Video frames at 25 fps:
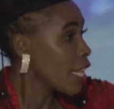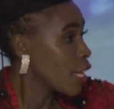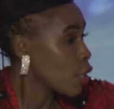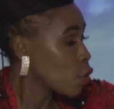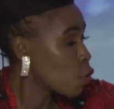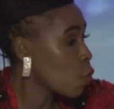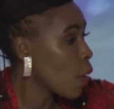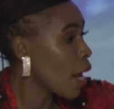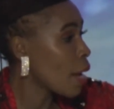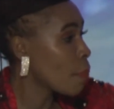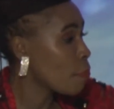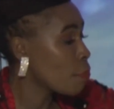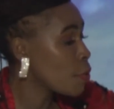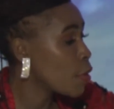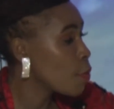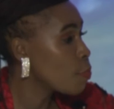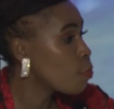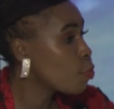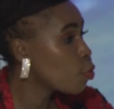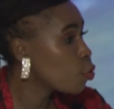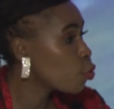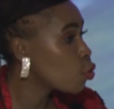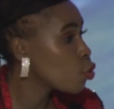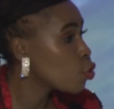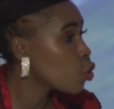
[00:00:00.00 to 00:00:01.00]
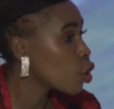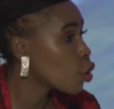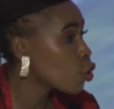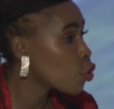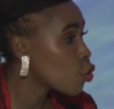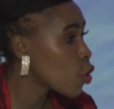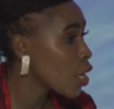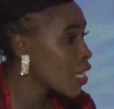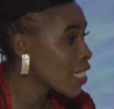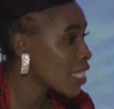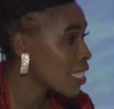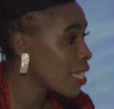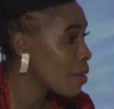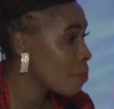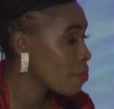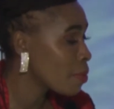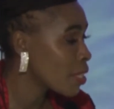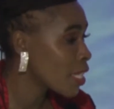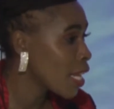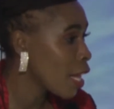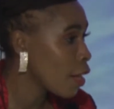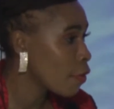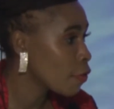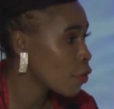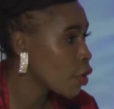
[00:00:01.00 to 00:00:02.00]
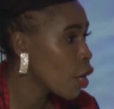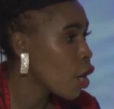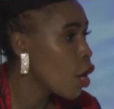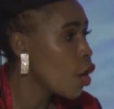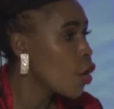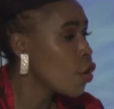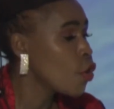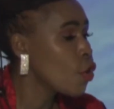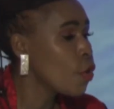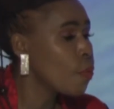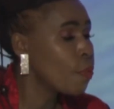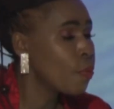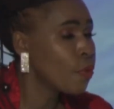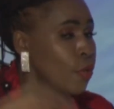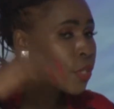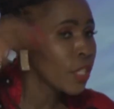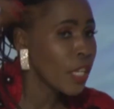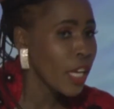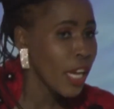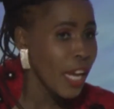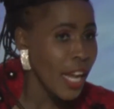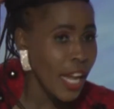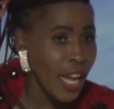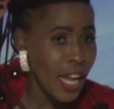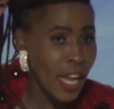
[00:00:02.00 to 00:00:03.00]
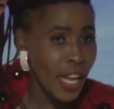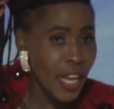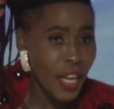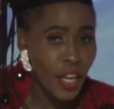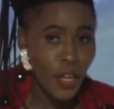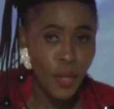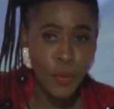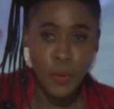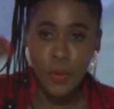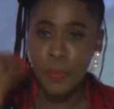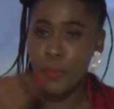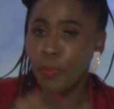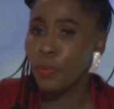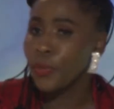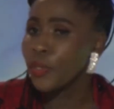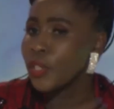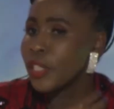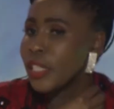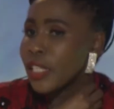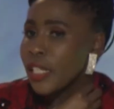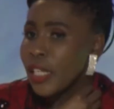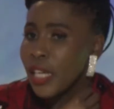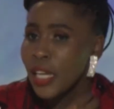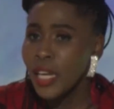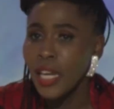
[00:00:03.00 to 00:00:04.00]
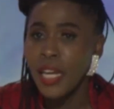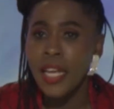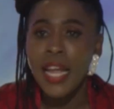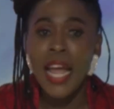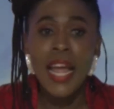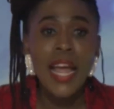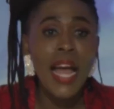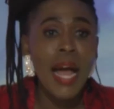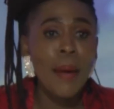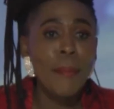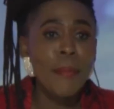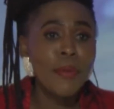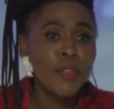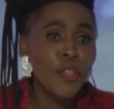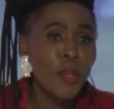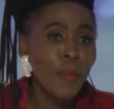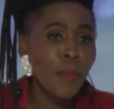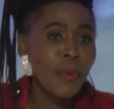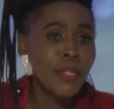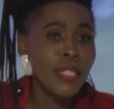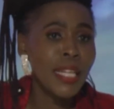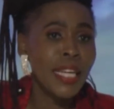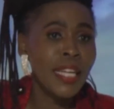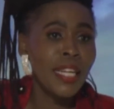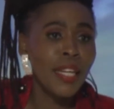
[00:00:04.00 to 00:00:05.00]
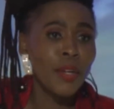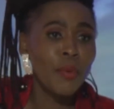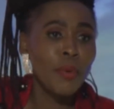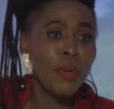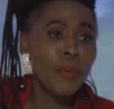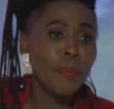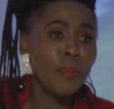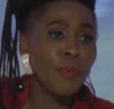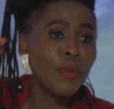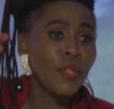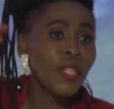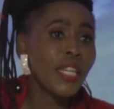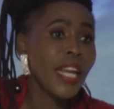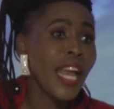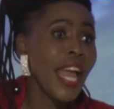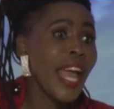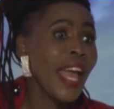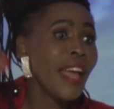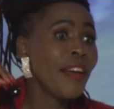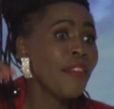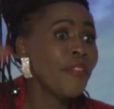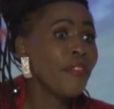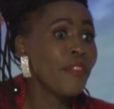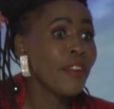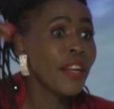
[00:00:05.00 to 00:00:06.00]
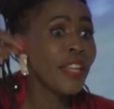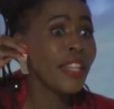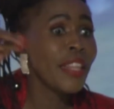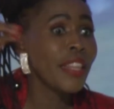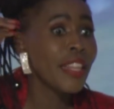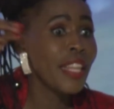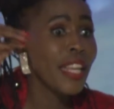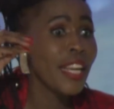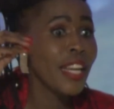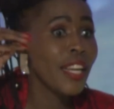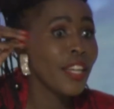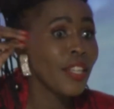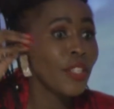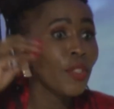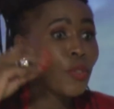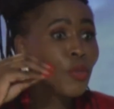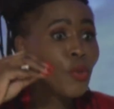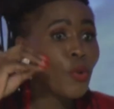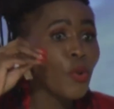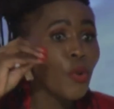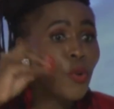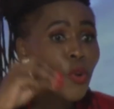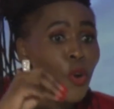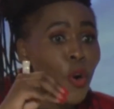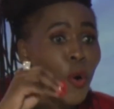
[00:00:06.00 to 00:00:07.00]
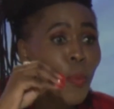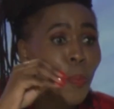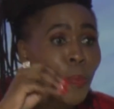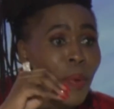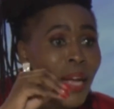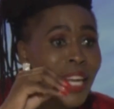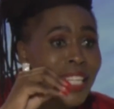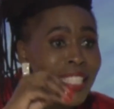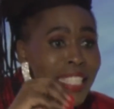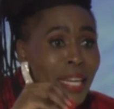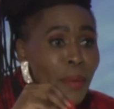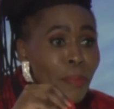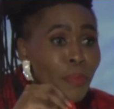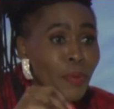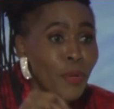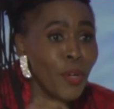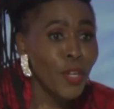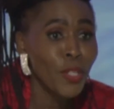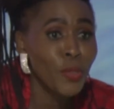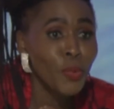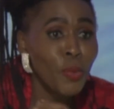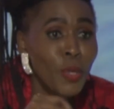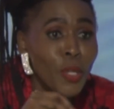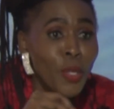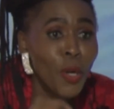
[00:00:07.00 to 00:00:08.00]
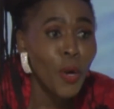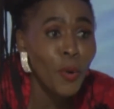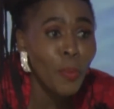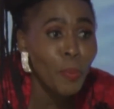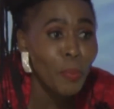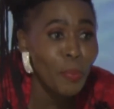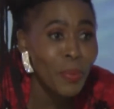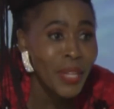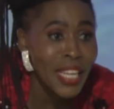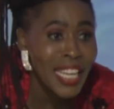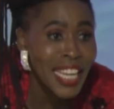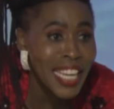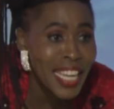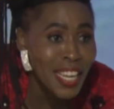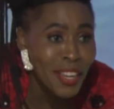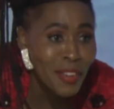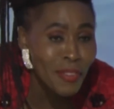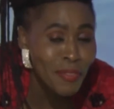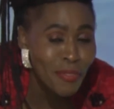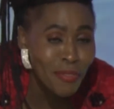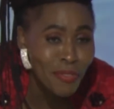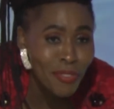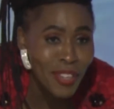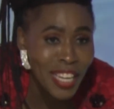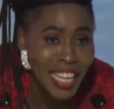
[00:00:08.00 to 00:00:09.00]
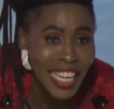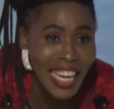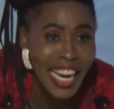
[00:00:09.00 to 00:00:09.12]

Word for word: That's why people do not trust themselves. You put hair, we put Hey, Amantamazan, we put everything to look better because we don't believe.